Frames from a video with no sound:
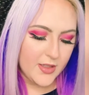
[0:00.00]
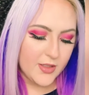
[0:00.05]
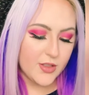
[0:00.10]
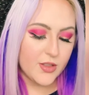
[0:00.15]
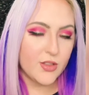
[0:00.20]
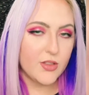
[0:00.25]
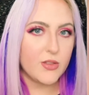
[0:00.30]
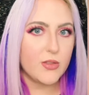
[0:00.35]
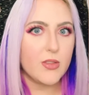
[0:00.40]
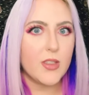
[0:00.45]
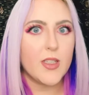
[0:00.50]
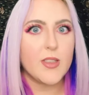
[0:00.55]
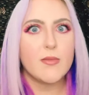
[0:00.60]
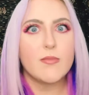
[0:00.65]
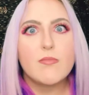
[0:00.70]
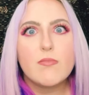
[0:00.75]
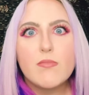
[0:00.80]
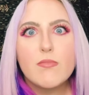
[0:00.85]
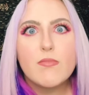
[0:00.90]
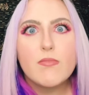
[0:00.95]
you're just like,
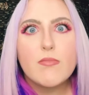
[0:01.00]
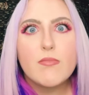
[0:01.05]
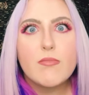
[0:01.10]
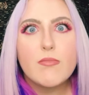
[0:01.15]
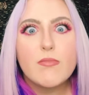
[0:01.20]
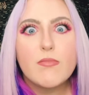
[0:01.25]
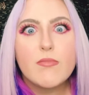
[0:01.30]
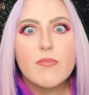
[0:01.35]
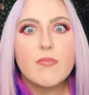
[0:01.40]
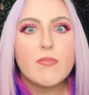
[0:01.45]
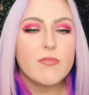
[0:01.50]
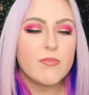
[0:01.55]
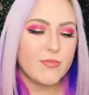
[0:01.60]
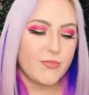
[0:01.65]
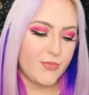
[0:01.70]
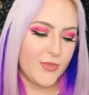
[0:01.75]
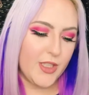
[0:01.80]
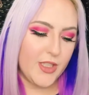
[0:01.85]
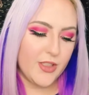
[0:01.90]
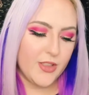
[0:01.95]

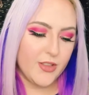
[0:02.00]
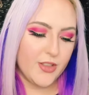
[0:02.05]
you know,